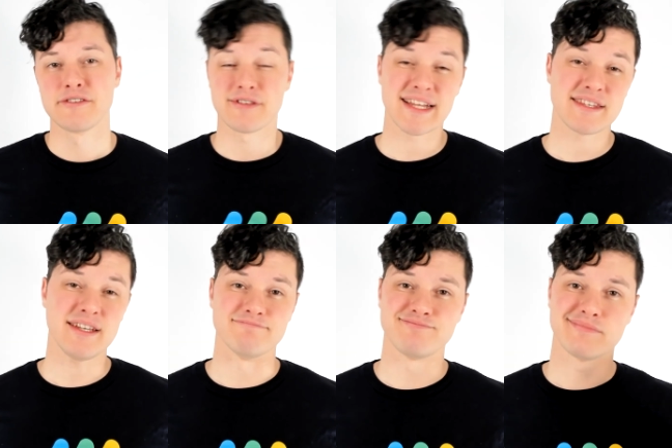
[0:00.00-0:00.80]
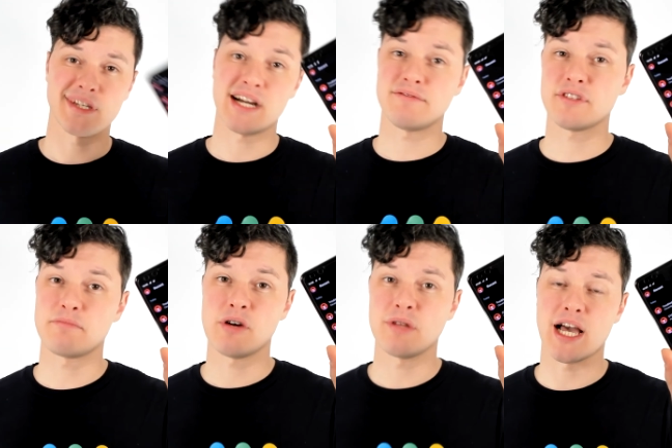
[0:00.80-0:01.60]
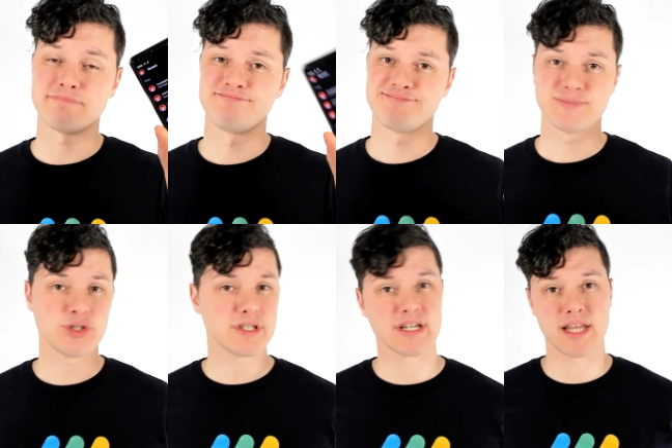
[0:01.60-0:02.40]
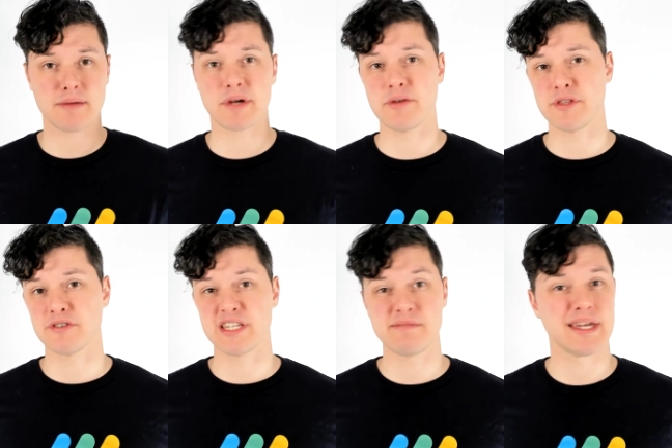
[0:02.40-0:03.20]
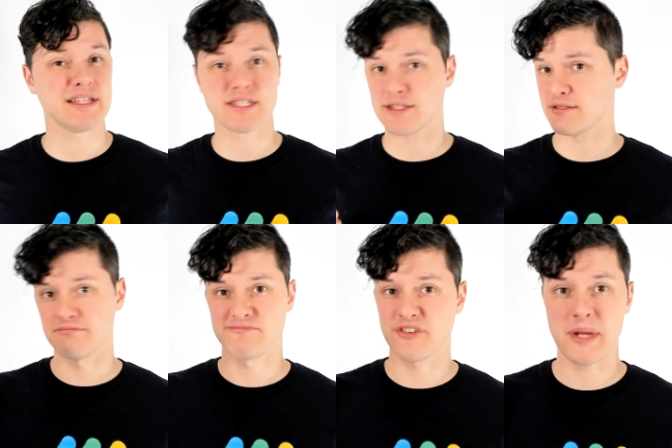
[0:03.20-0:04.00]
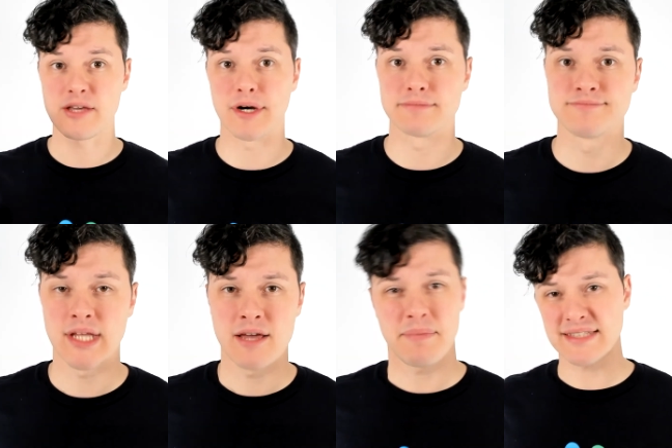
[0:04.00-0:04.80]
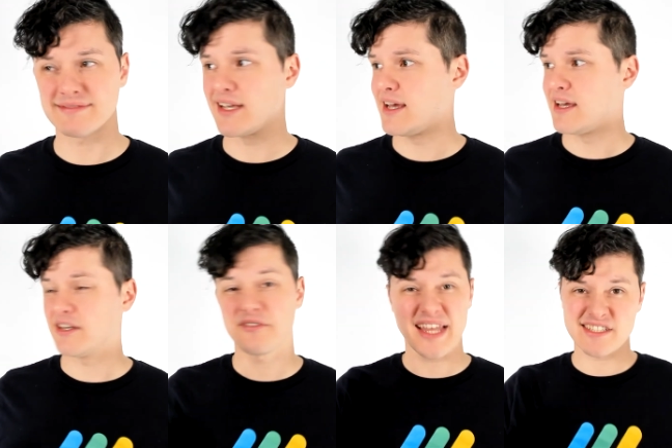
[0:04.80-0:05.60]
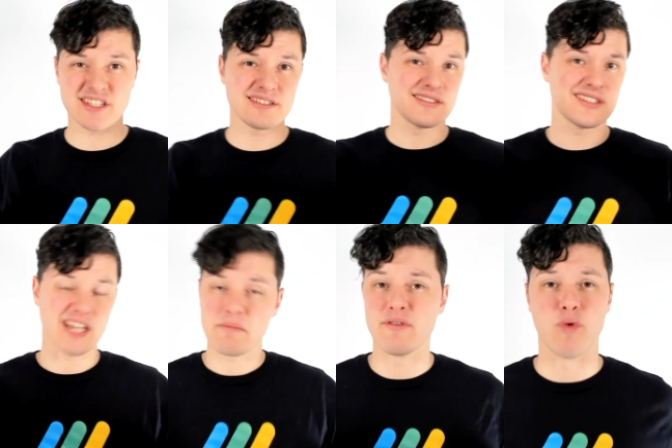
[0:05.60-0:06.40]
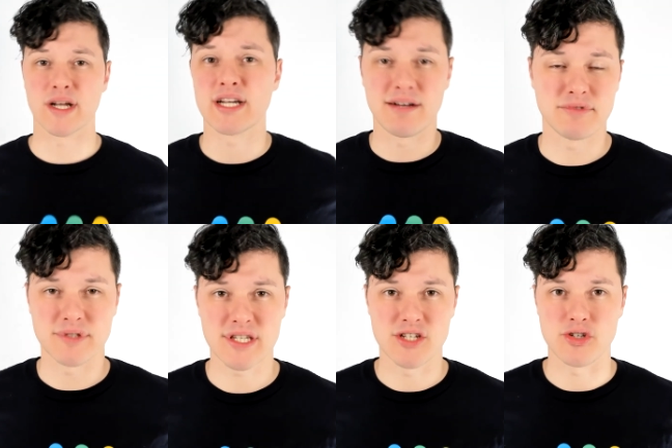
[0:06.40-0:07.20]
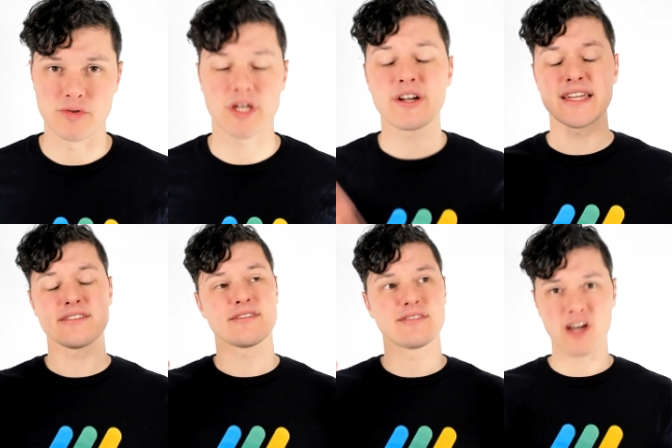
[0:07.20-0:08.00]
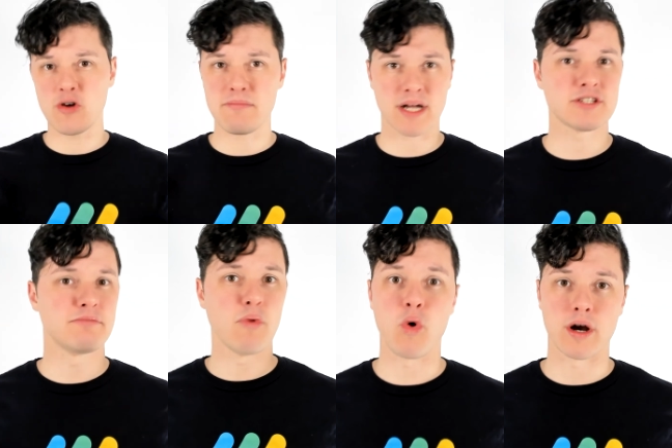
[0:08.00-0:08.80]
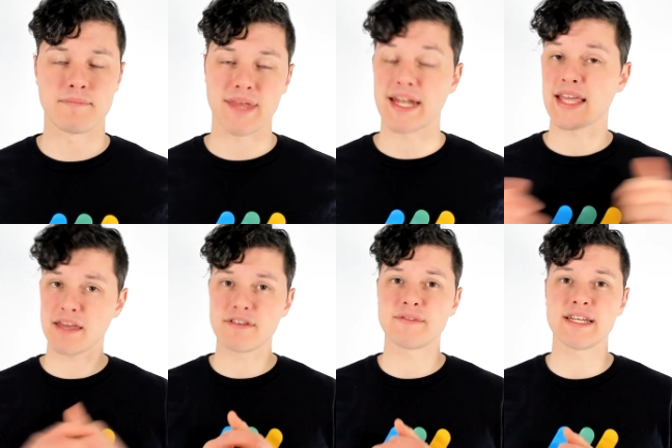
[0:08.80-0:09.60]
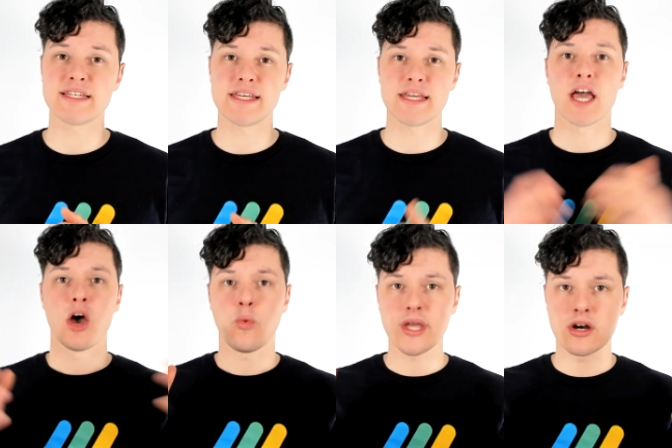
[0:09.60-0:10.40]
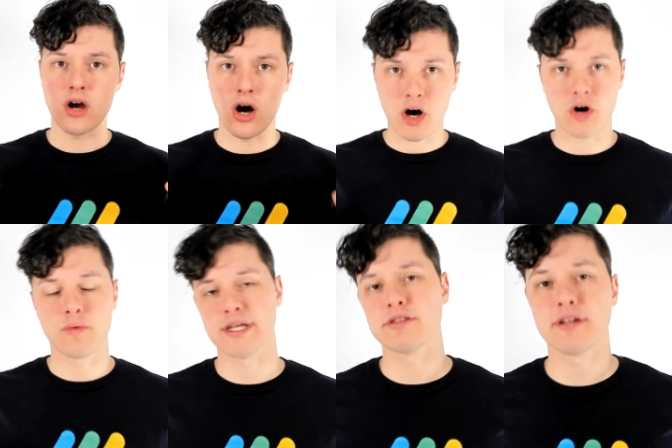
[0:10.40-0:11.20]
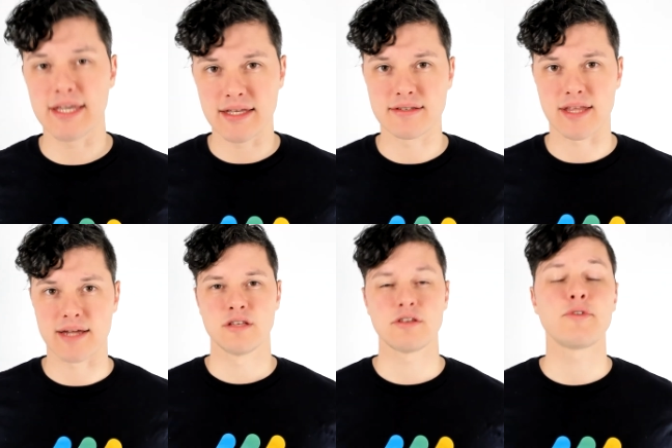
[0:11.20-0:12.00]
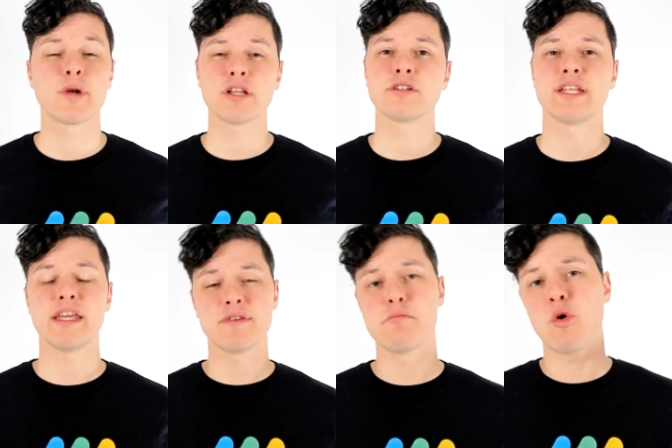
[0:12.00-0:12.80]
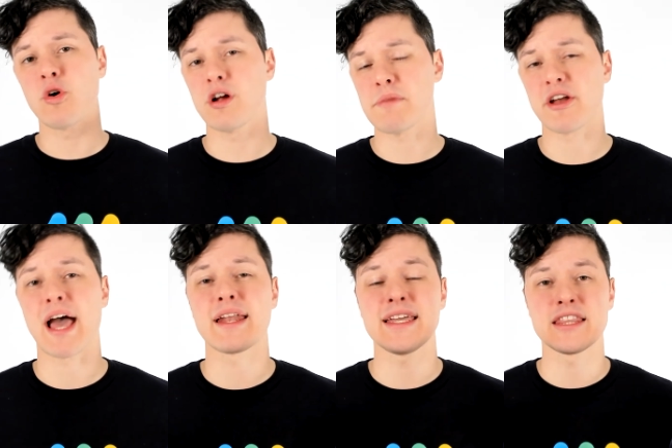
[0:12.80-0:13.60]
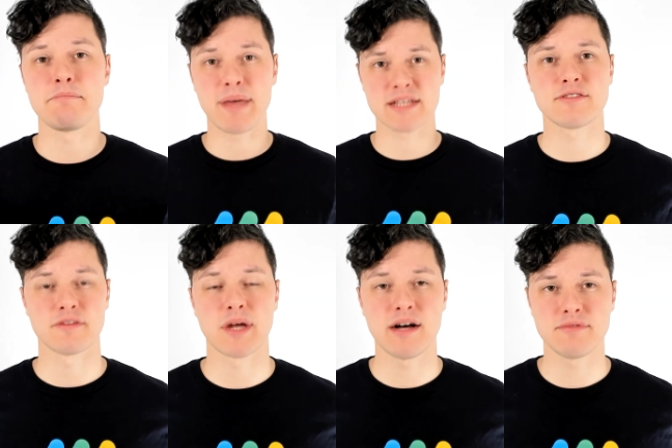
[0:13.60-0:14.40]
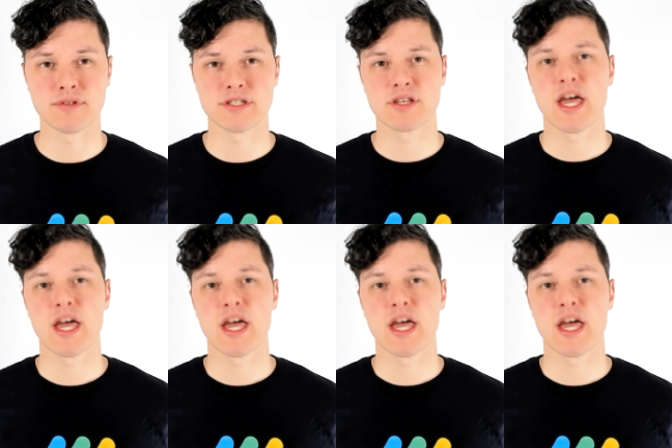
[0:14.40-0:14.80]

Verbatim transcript: So that's it, the Confluence mobile app. So you can collaborate with your teammates from anywhere. But you know, that's just some of what Confluence can do. There is so much more. And at K15T, we are always looking into that. So if you wanna learn even more about how to get the best from Confluence,